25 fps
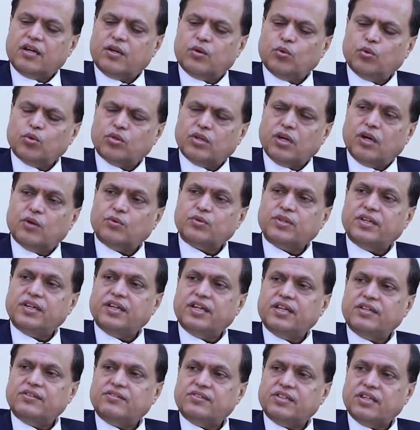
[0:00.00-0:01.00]
two thousand
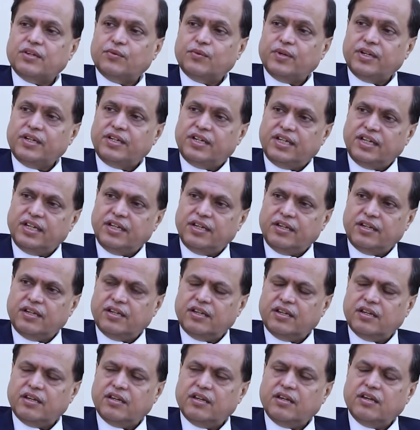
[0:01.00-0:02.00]
seventeen,
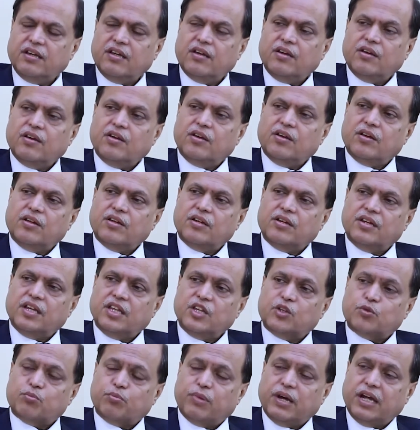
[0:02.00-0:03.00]

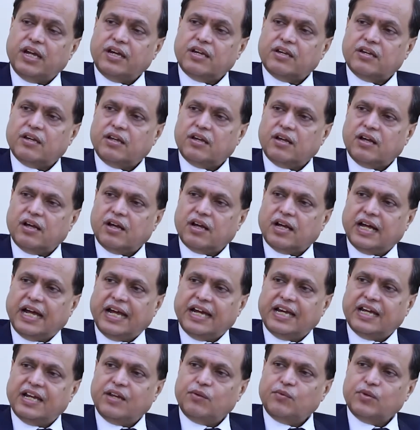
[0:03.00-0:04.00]
despite a
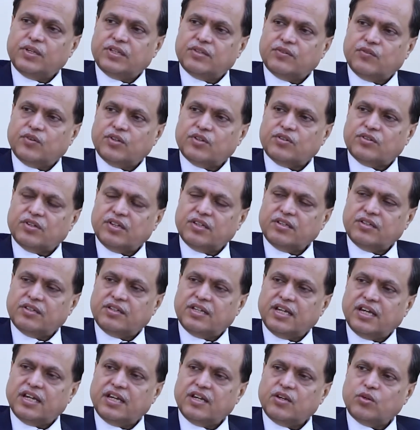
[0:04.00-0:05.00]
guideline which was just
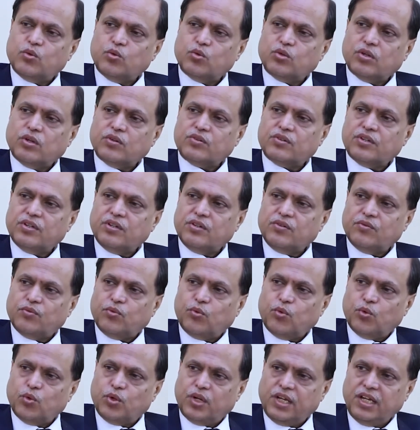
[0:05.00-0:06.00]
there in two thousand
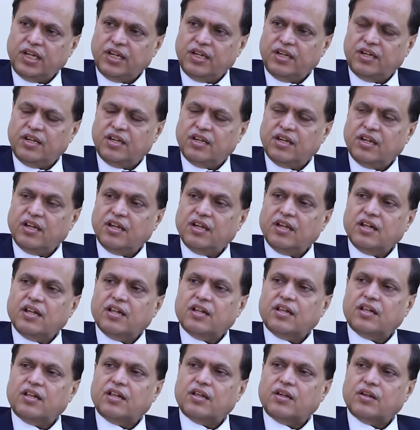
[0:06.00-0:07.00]
fourteen,
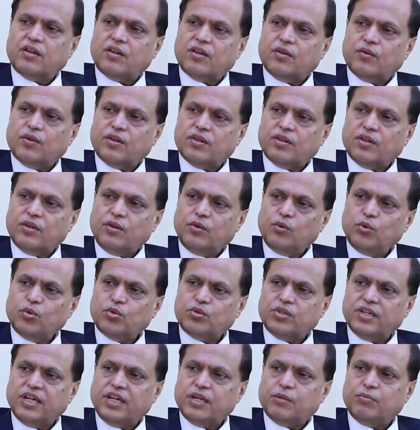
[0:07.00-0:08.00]
uh, there was a new
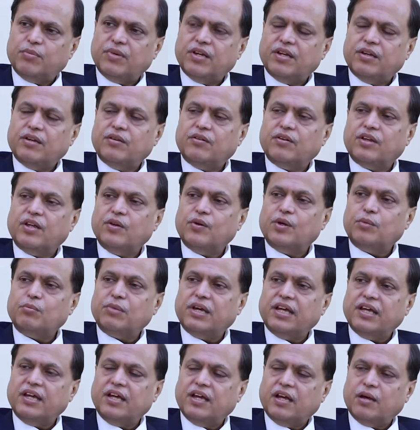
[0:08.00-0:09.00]
statement given
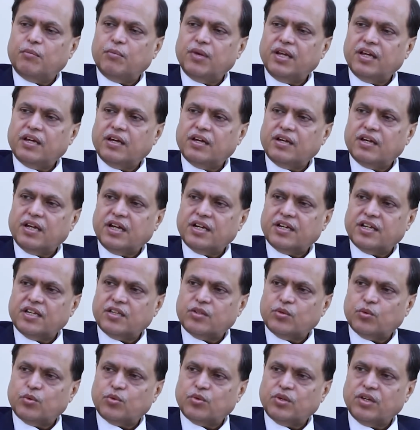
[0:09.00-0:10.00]
by American Heart
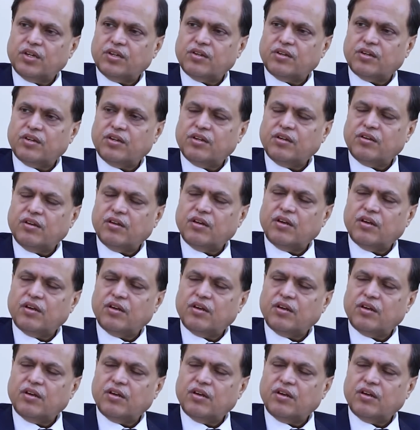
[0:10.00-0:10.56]
Association